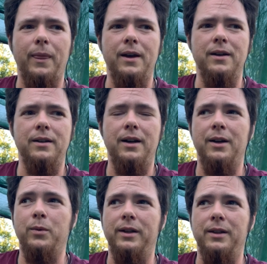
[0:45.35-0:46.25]
I
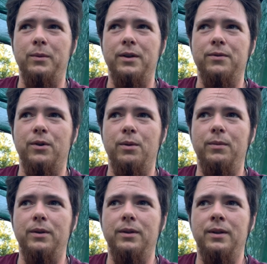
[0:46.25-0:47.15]
quickly went
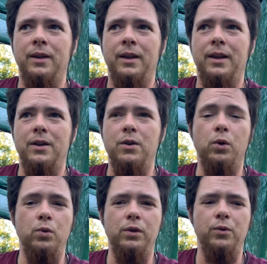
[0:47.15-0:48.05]
from
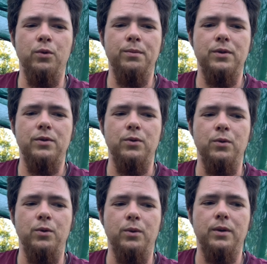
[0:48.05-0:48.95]
no looms
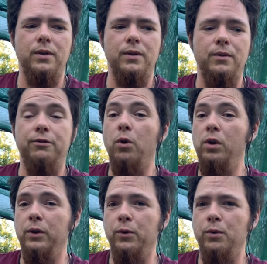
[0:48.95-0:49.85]
to 4
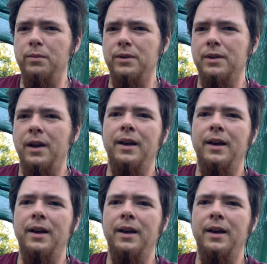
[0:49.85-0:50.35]
looms.